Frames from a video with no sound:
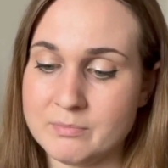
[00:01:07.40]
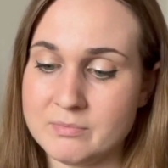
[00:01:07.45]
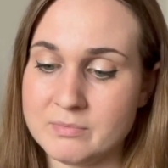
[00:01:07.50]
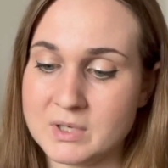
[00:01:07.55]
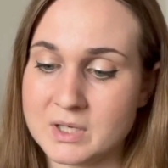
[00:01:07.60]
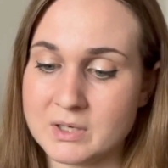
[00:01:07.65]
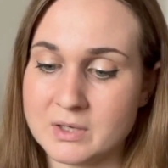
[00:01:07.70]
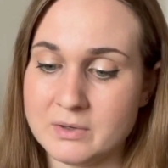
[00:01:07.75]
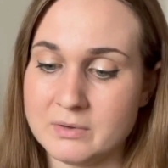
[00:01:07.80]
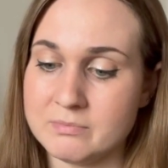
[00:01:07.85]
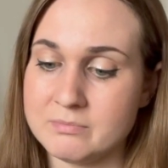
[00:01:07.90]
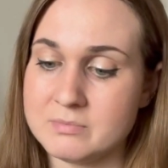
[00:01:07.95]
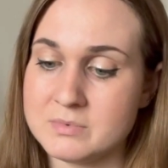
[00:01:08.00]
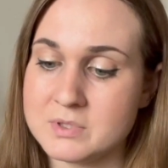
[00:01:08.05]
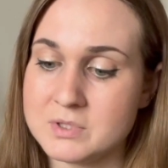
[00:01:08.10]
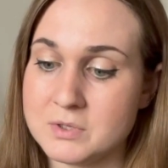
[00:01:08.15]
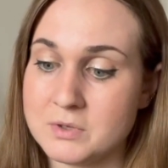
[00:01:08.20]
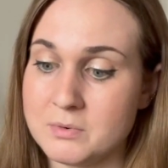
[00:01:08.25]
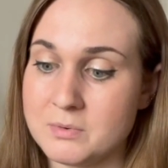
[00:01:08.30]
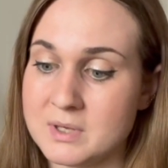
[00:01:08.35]

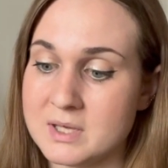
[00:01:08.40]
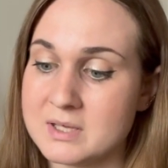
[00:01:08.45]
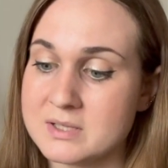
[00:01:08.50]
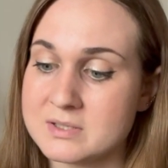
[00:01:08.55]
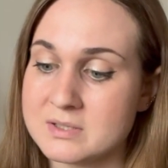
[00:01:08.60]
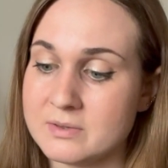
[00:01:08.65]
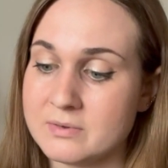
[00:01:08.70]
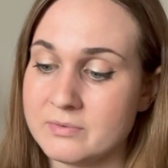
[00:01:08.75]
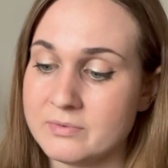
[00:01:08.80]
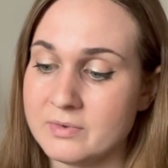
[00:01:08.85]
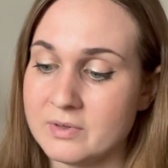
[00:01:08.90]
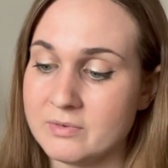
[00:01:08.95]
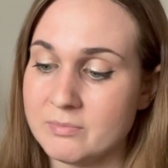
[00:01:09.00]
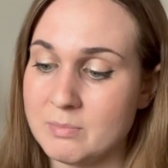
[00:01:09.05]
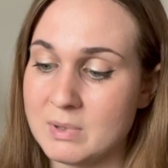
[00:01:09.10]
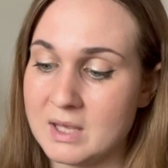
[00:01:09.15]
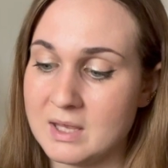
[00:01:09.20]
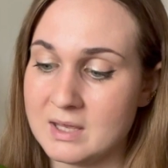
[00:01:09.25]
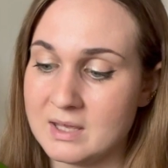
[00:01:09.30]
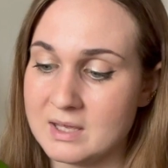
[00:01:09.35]
2 weeks of
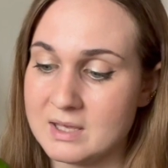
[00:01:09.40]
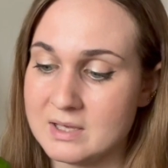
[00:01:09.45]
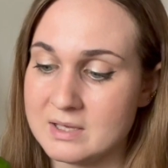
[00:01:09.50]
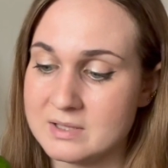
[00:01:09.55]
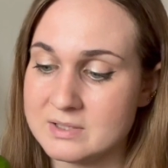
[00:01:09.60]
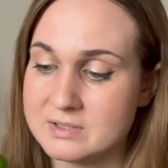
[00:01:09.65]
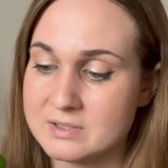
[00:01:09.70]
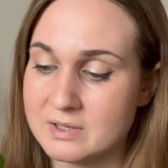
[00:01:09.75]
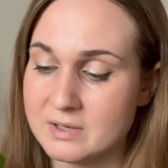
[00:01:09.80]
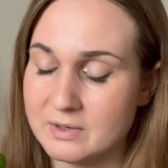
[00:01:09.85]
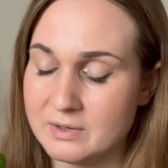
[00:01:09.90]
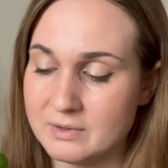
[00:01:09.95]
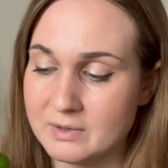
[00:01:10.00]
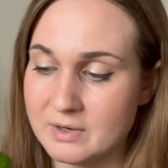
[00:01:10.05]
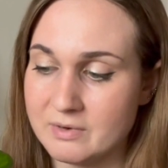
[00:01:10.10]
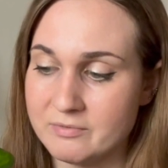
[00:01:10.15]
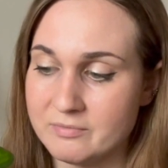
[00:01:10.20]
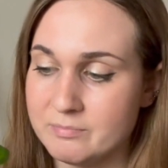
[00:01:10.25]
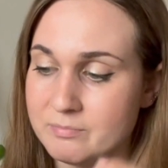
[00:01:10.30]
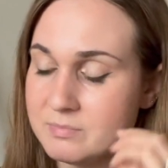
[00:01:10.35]
being here, so
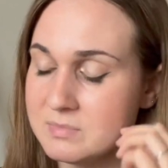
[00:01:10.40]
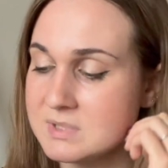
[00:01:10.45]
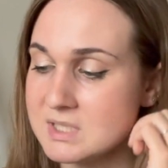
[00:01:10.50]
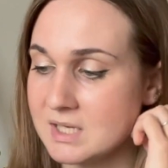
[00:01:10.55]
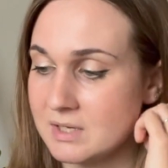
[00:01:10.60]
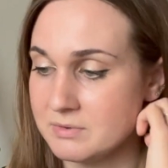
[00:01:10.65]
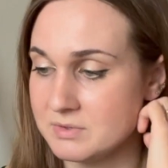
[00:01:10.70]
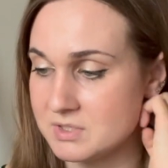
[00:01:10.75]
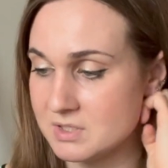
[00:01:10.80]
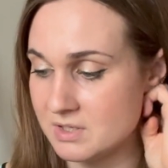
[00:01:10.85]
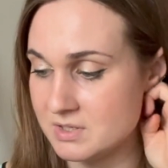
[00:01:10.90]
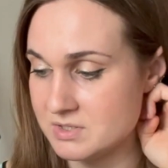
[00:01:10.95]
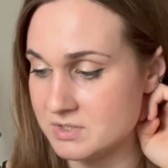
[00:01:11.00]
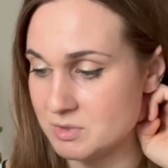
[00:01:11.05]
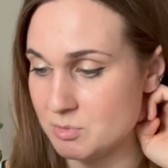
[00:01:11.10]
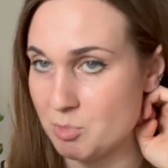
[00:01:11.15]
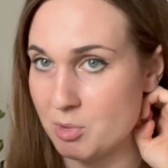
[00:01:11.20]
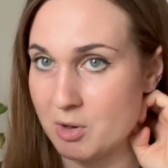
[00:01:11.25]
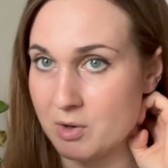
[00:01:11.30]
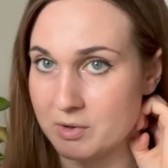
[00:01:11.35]
I've downsized the
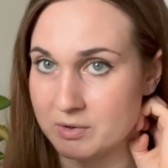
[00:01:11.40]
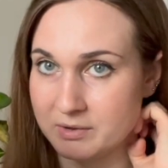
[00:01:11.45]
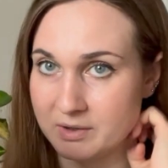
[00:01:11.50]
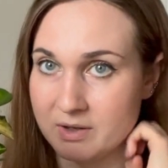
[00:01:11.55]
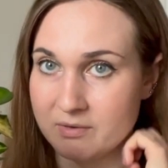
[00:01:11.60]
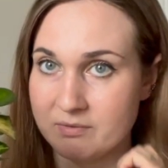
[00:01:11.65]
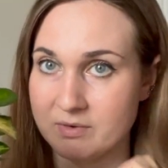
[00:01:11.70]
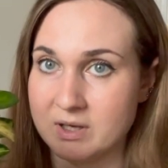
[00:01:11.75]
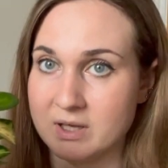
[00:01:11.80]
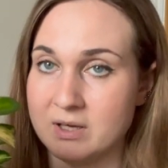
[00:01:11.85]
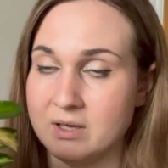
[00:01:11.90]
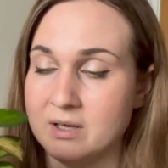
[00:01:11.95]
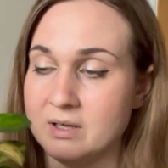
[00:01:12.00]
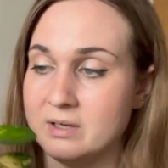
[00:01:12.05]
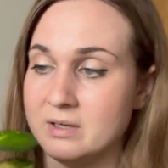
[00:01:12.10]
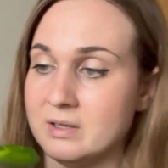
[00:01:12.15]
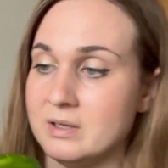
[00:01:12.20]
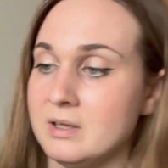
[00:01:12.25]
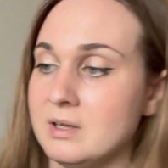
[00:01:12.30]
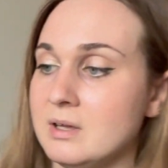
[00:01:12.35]
pot and given
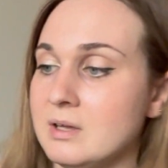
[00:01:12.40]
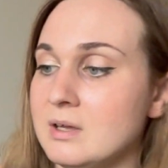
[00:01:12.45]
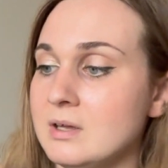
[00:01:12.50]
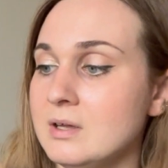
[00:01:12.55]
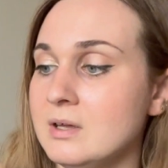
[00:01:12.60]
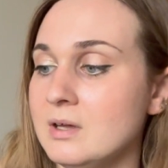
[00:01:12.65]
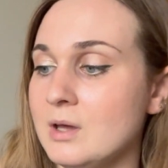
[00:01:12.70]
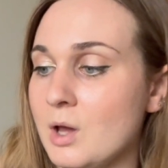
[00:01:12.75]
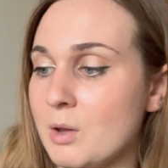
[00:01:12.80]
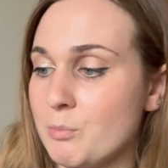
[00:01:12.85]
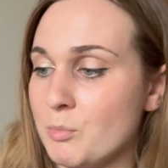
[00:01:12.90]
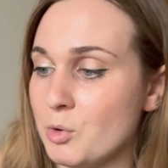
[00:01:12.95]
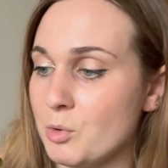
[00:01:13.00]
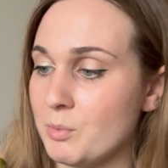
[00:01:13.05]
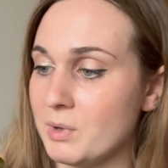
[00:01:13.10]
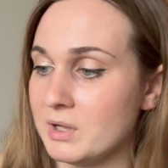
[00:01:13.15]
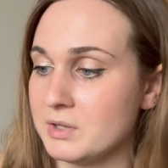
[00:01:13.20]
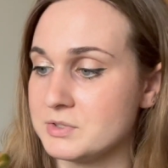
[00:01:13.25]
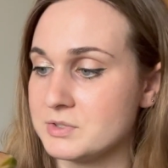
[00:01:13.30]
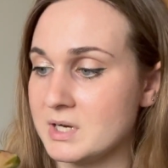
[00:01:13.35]
it a more
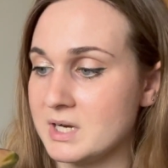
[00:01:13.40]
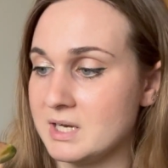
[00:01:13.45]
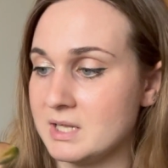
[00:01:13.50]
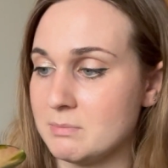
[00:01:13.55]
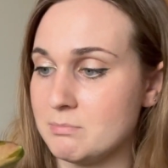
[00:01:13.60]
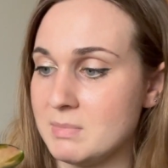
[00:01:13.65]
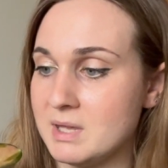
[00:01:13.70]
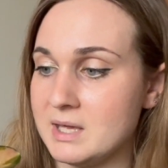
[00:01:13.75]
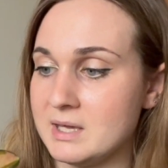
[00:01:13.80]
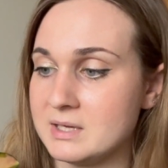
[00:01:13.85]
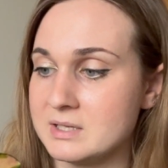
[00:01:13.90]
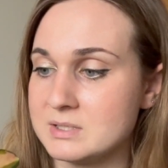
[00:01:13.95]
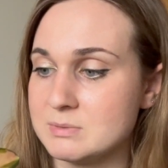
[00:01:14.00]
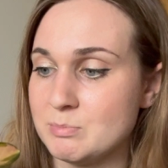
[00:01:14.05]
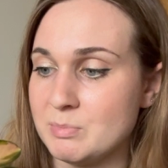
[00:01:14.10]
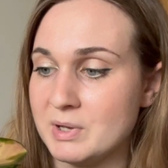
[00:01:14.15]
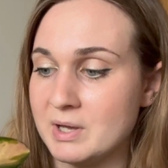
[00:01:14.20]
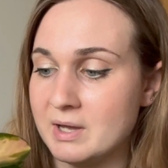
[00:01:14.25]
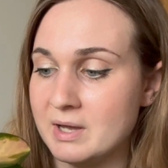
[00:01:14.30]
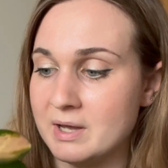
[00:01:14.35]
well-draining mix,
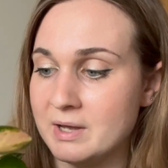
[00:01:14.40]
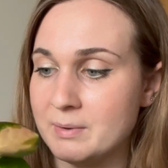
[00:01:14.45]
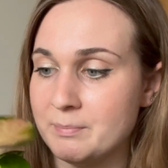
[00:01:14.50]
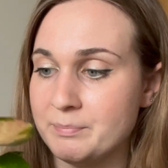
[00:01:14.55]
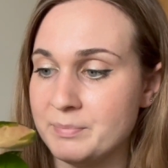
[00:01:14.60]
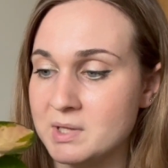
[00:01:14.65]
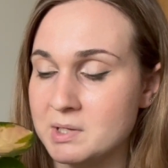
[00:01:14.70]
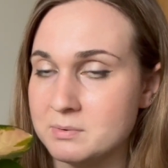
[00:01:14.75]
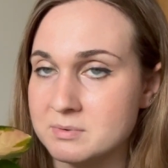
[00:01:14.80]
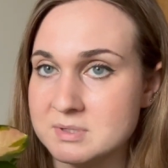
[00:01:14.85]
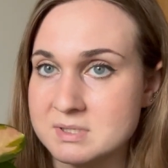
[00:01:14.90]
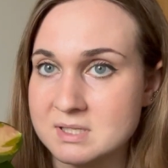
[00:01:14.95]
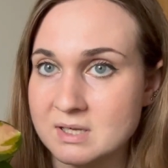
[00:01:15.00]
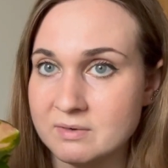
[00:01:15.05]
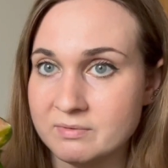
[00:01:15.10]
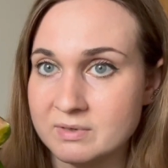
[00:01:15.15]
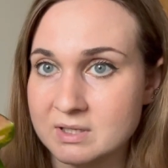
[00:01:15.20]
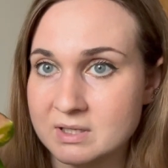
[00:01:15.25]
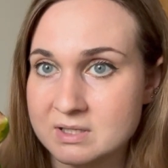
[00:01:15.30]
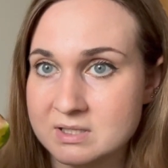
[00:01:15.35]
but it was
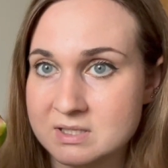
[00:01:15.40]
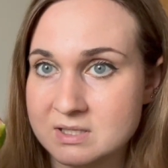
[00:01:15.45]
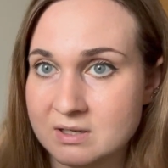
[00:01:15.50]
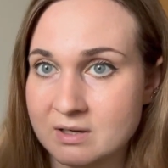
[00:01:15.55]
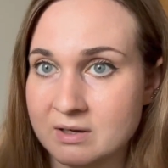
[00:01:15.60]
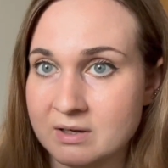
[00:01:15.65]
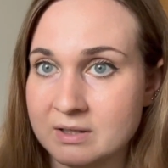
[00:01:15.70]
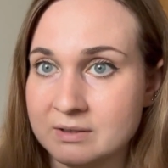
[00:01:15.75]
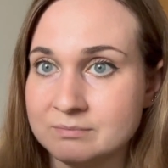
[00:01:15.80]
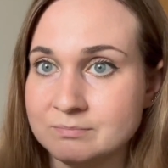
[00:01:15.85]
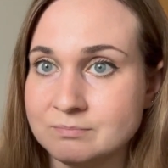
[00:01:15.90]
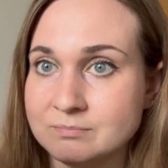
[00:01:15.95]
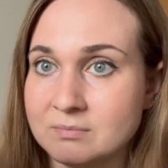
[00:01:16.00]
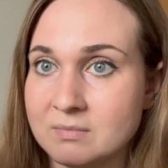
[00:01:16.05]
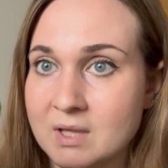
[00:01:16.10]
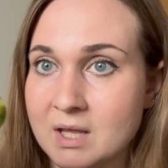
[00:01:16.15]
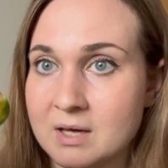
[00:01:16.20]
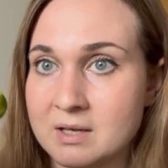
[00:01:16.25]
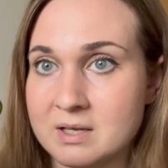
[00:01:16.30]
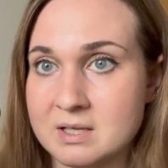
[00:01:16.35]
$7.99
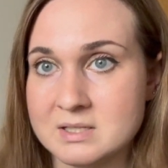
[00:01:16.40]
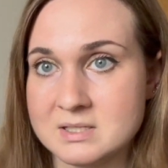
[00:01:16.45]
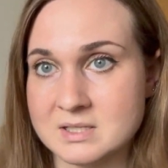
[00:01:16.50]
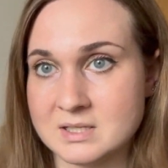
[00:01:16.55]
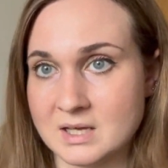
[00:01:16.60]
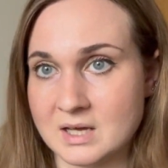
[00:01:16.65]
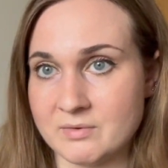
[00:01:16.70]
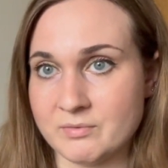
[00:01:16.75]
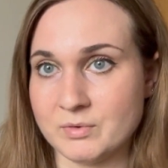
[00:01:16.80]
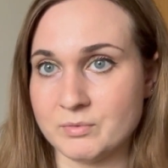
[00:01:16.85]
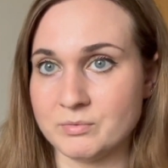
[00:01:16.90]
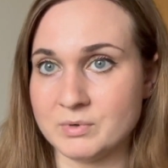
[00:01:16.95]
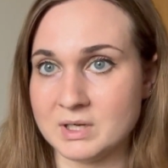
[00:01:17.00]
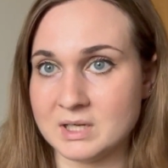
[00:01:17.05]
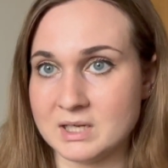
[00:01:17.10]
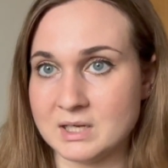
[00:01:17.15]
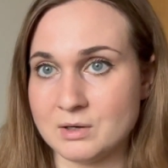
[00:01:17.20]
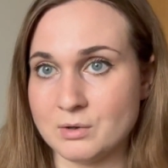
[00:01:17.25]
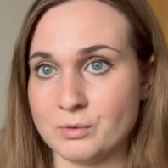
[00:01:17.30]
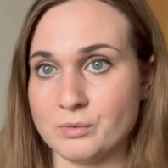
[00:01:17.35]
and it did have a
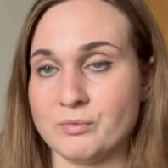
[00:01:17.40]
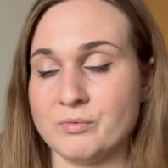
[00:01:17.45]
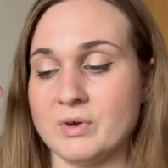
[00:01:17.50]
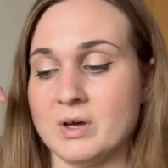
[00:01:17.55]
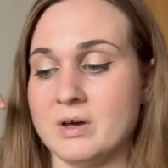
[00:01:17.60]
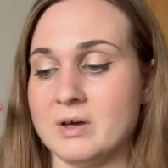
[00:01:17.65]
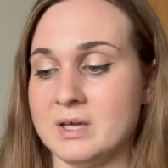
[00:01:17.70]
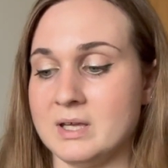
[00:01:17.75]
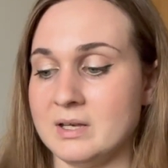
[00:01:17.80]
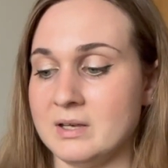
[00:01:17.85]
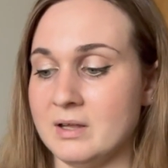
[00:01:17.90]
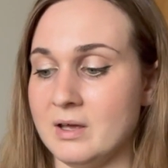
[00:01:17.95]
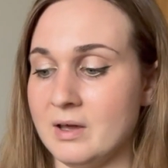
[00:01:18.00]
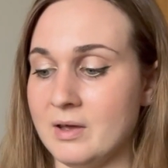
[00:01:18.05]
really long vine